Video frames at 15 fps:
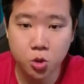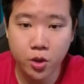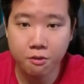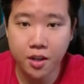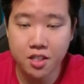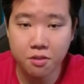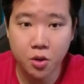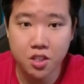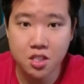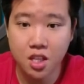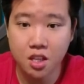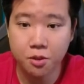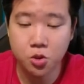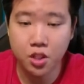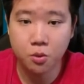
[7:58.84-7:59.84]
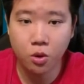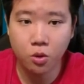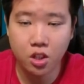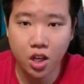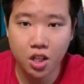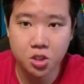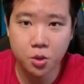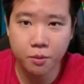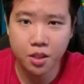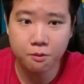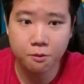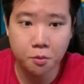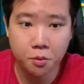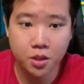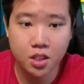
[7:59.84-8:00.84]
train, if you guys have noticed, is the infantry. It only costs you, I
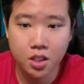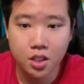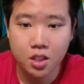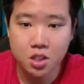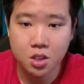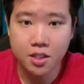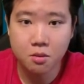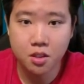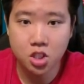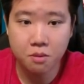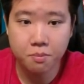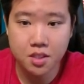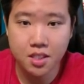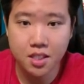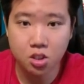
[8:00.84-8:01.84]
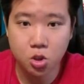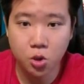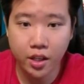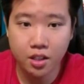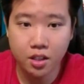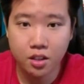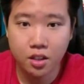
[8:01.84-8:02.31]
believe, 2 wood. So that's one of the cheapest things to train.